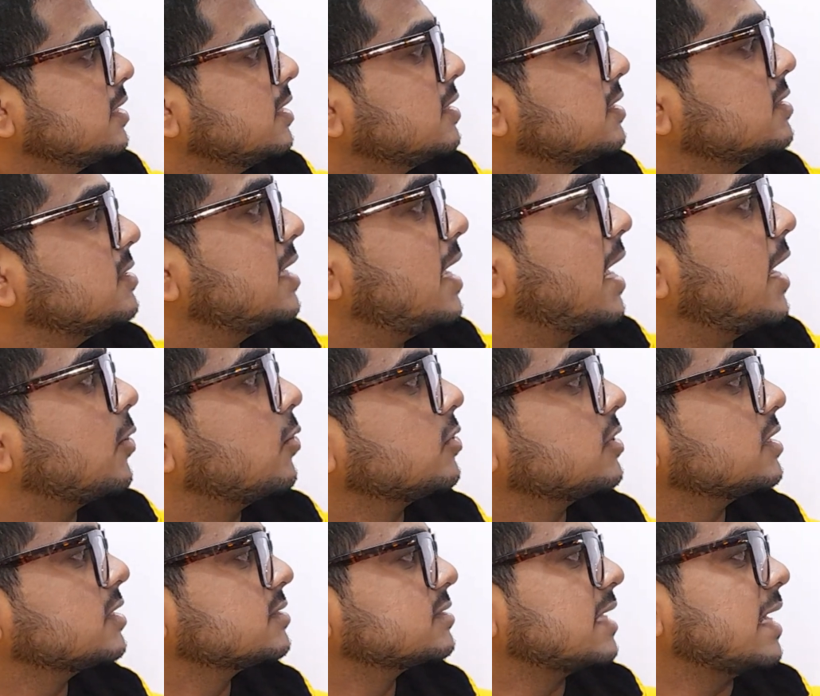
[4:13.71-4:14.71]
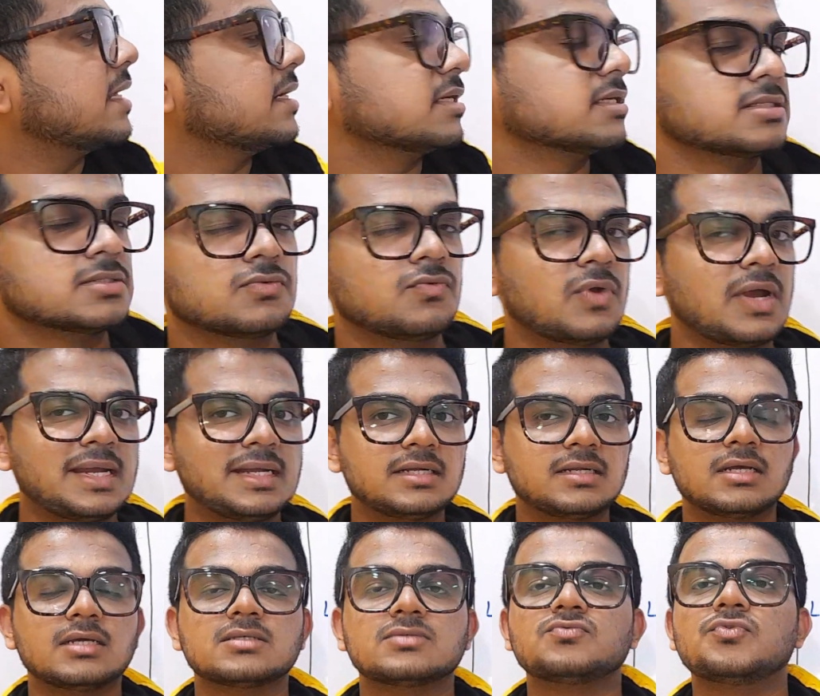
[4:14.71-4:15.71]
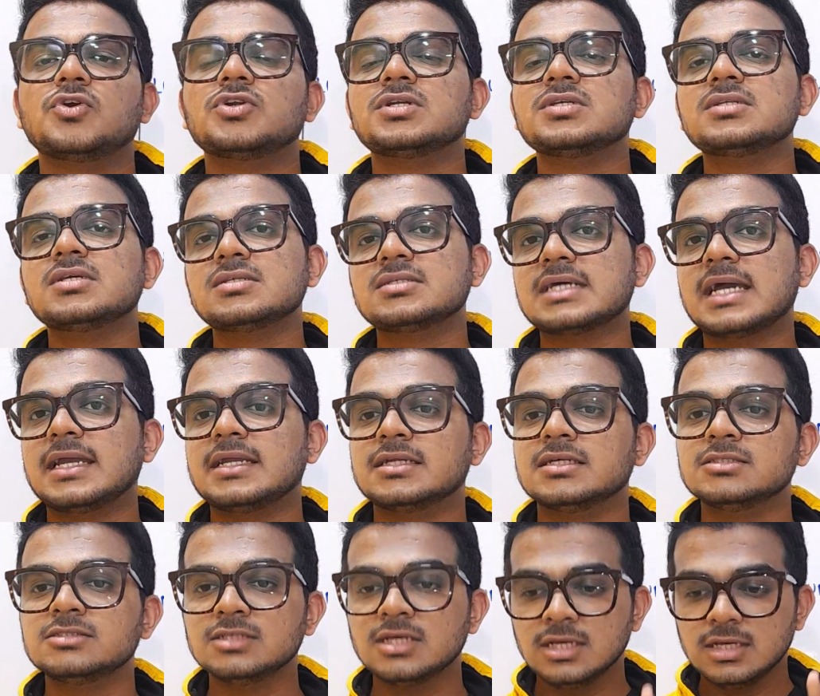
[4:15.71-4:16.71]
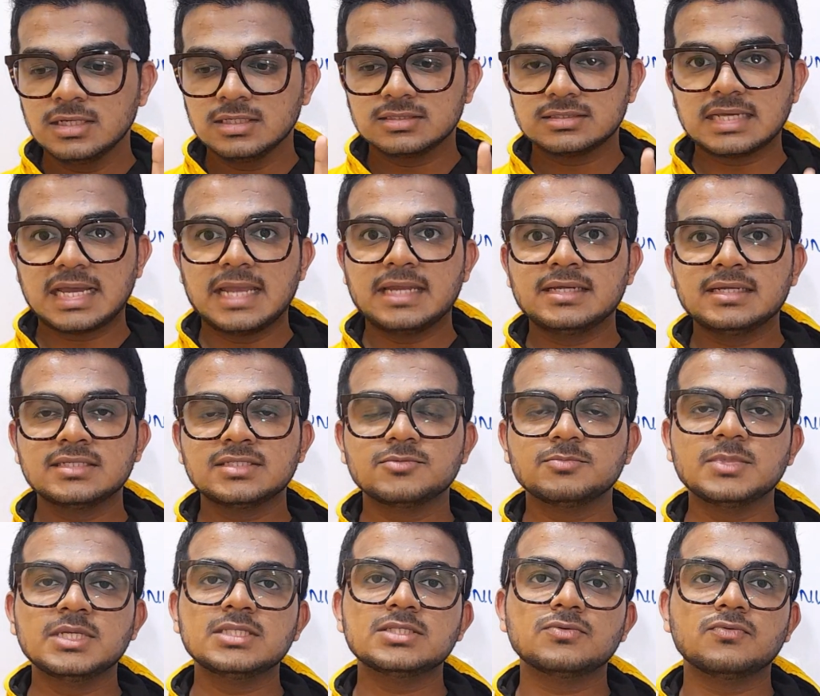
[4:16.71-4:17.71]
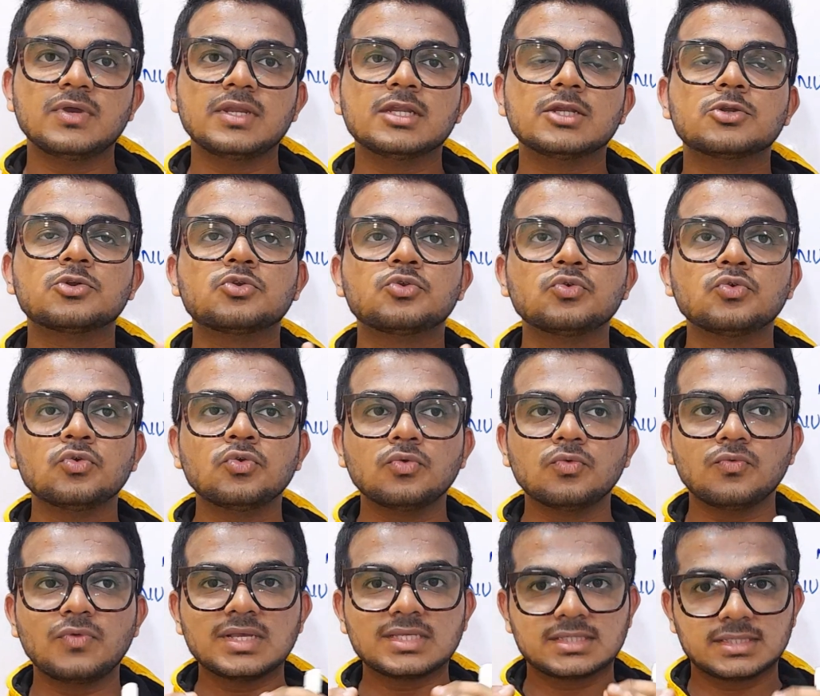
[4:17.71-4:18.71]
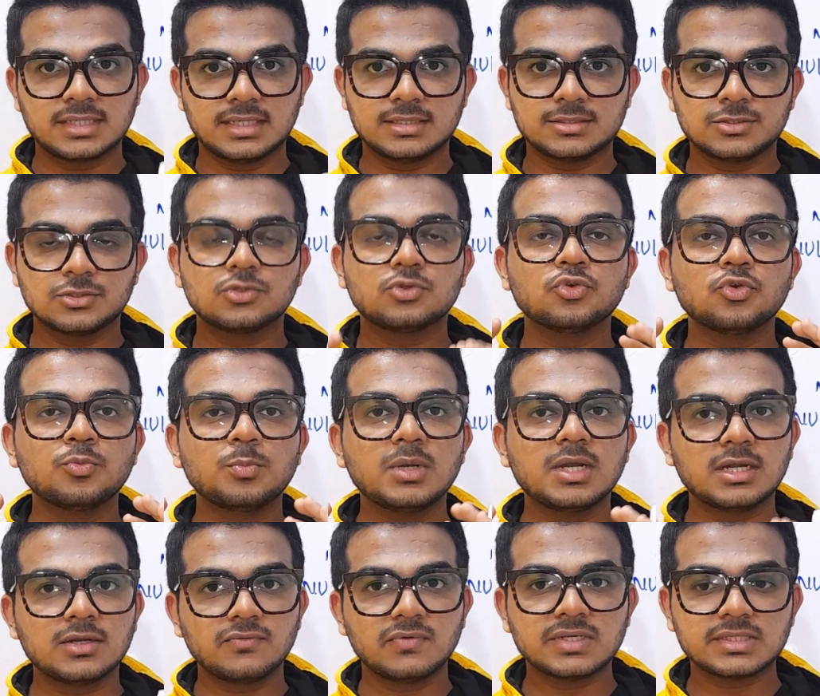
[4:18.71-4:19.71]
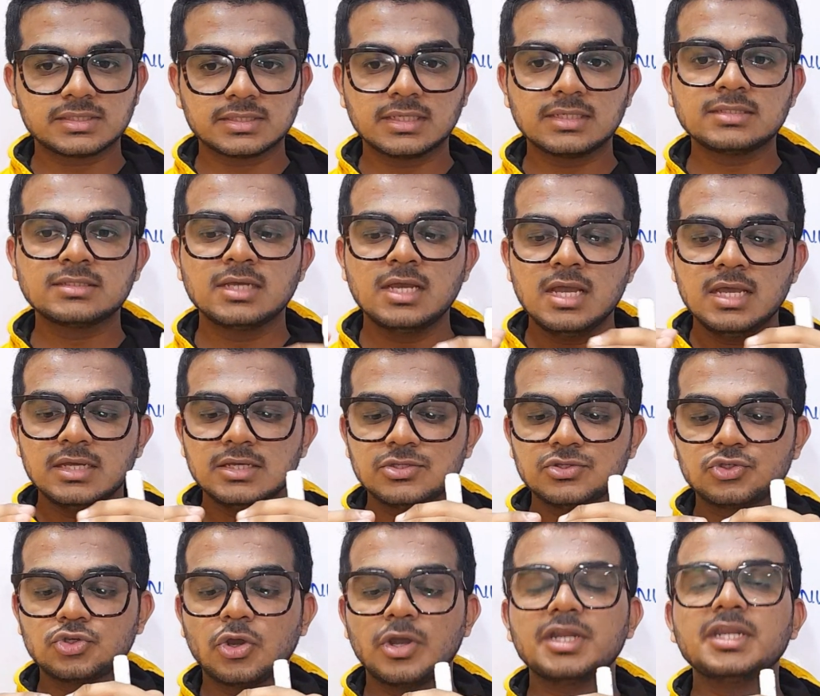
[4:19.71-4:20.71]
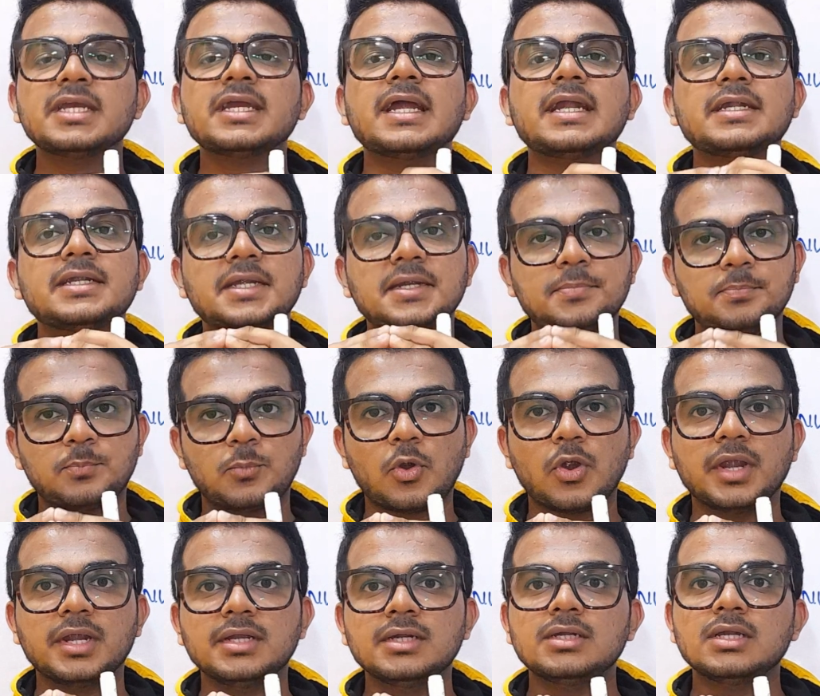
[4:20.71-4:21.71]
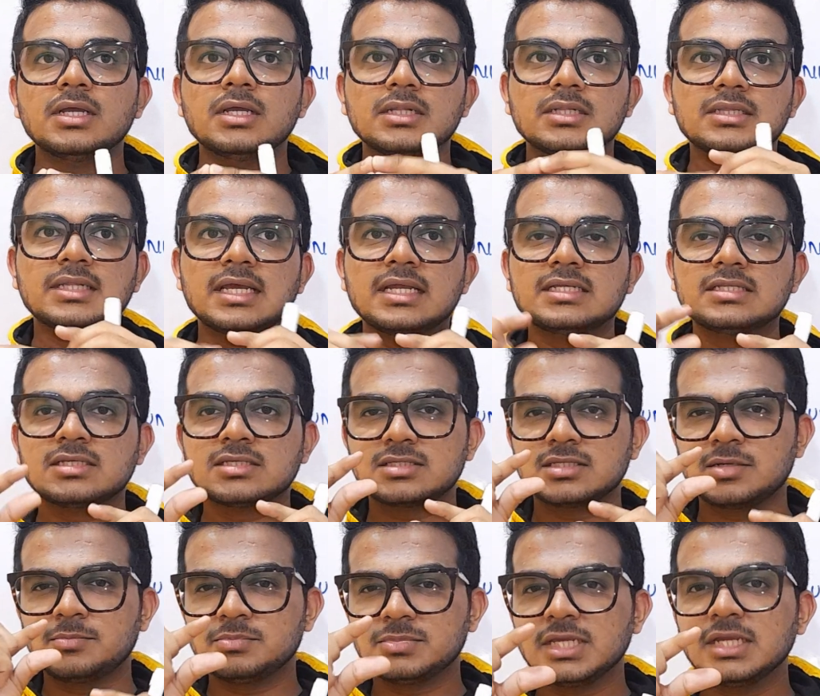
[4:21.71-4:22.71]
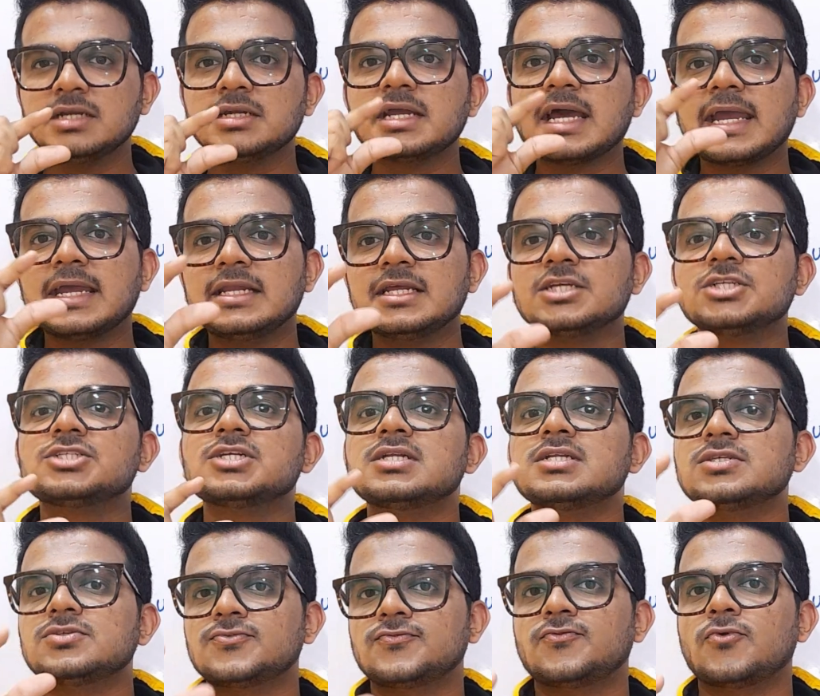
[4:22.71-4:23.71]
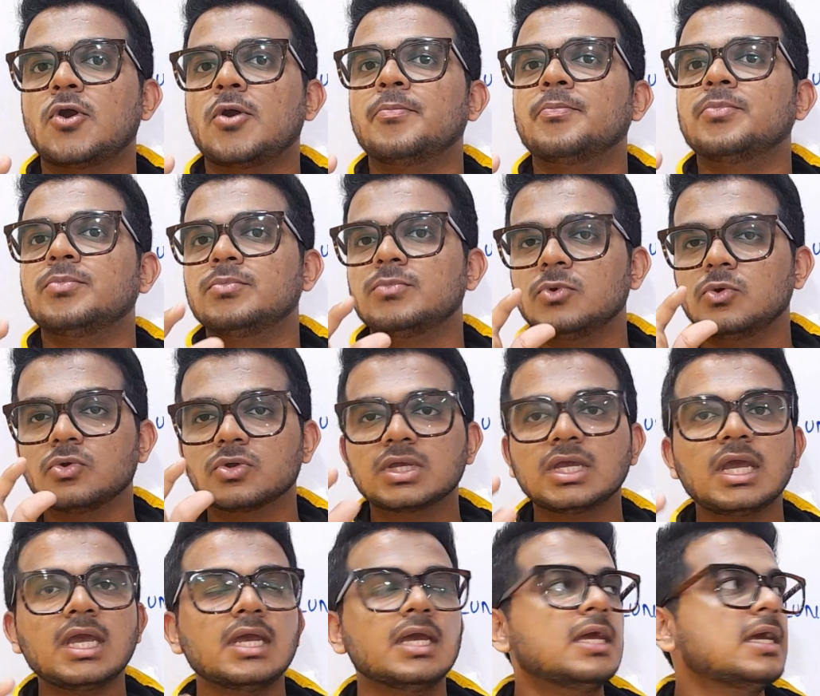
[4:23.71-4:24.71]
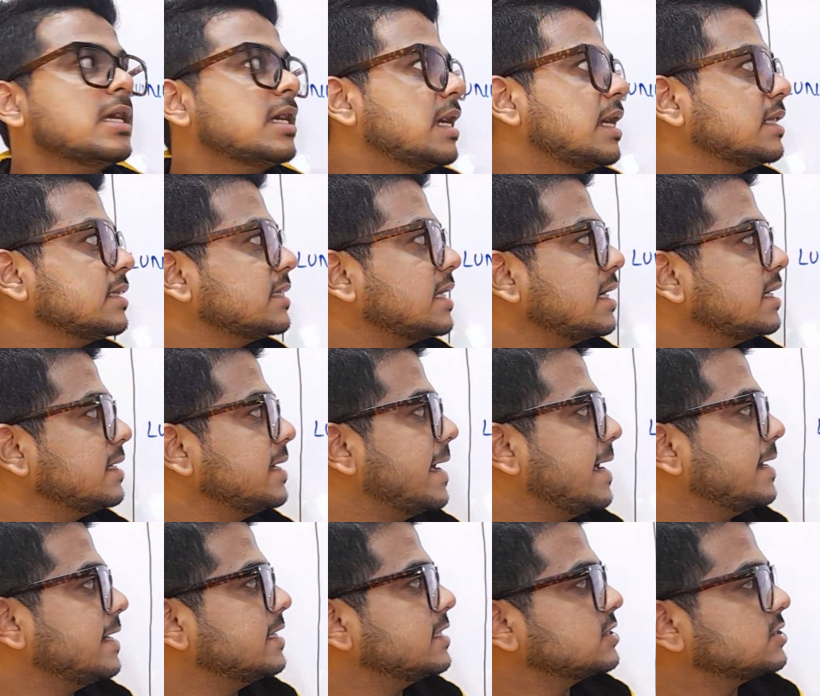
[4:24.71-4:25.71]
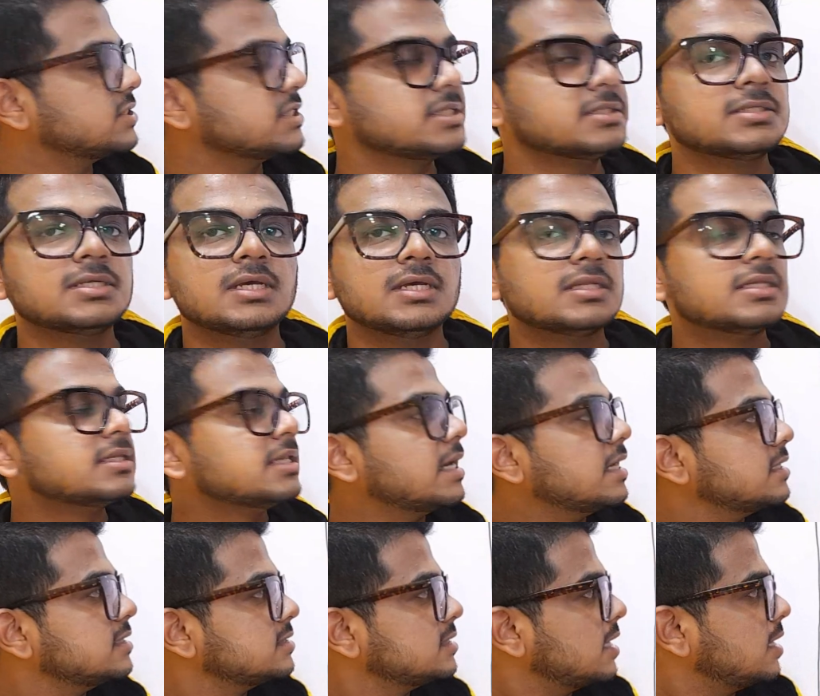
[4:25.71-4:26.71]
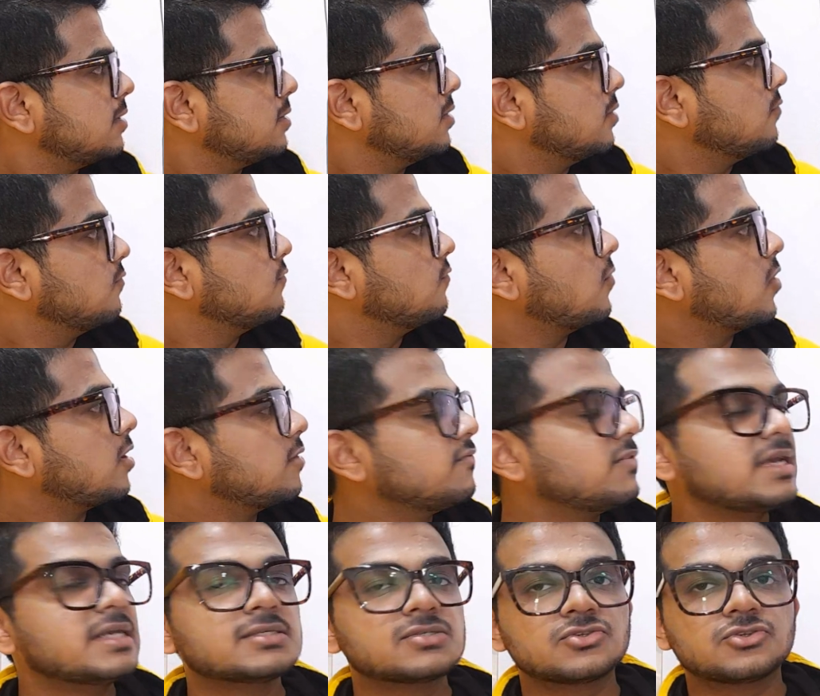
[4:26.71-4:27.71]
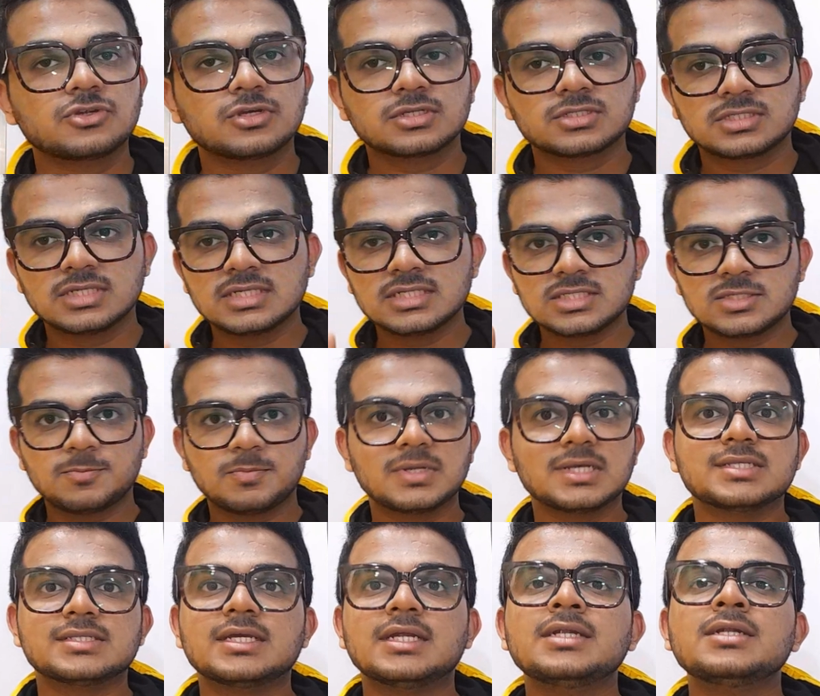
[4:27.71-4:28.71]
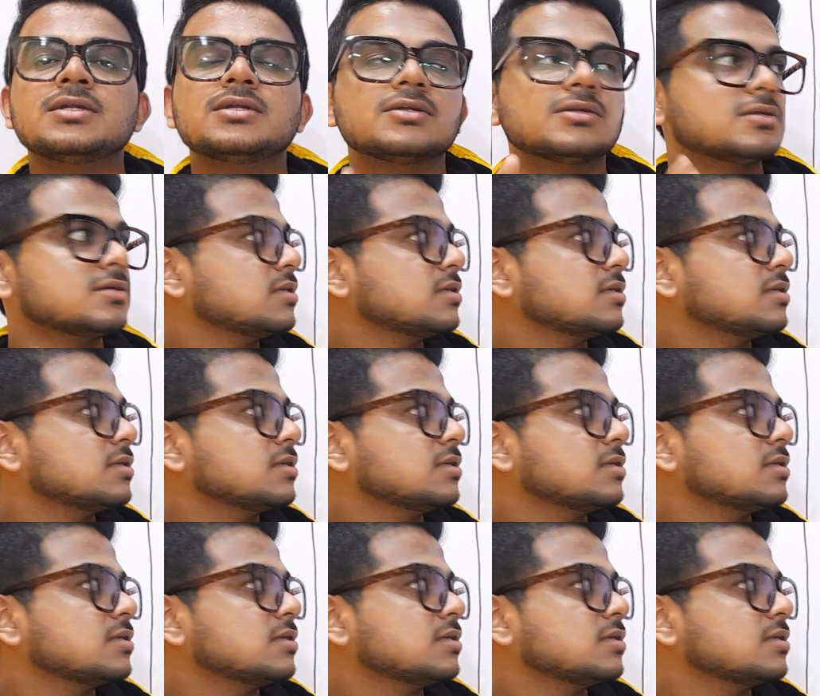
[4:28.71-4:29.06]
It is the aortic sinus. Why? What is a sinus? Sinus means when two blood vessels is joining at that point, there is a something dilation is formed. Okay, and that dilation, there is a valve-like structure is present.